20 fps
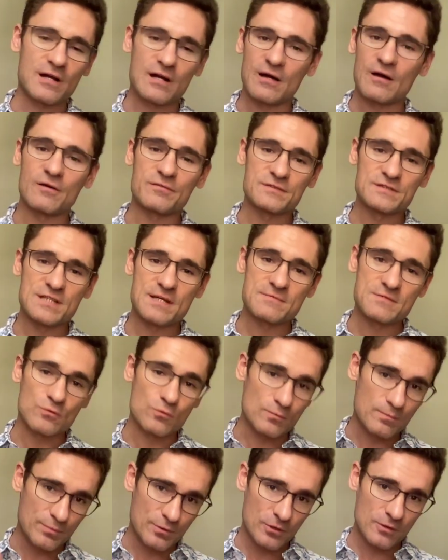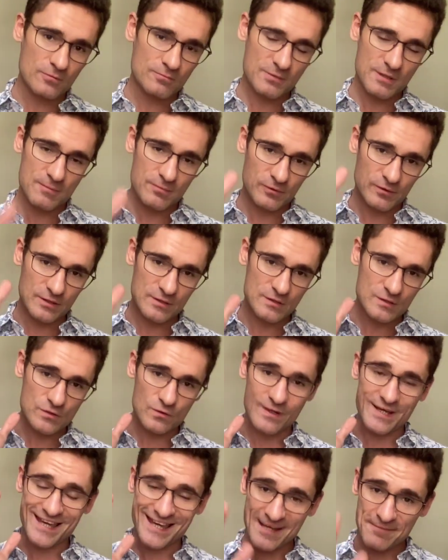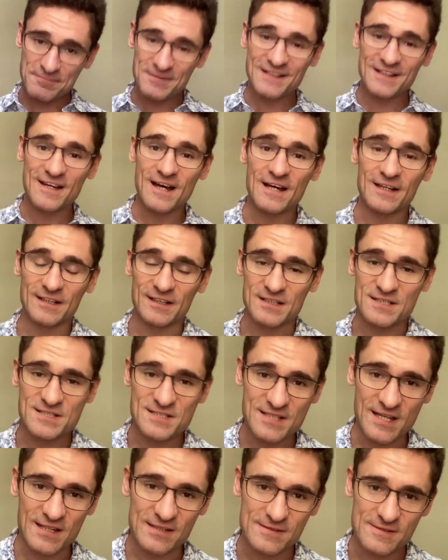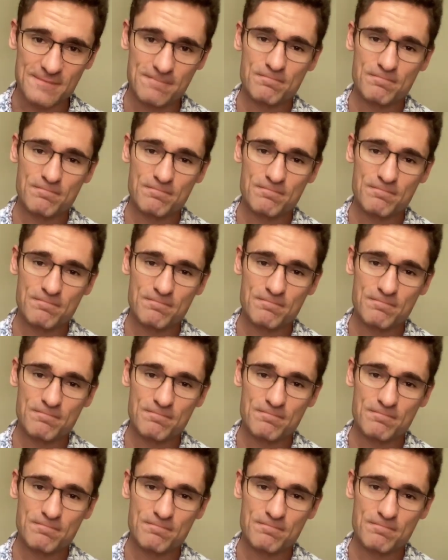oftentimes I will put people into a hypnagogic state.